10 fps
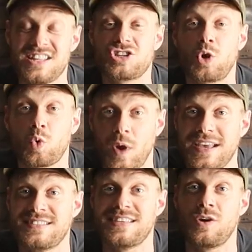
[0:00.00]
It's
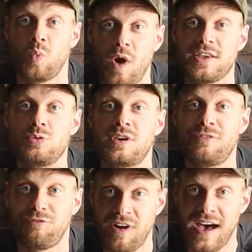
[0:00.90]
crazy what you can
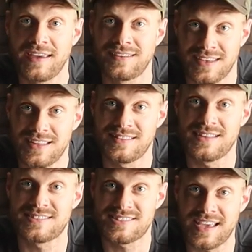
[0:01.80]
find in
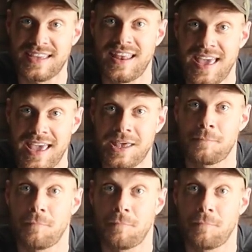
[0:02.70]
these secondhand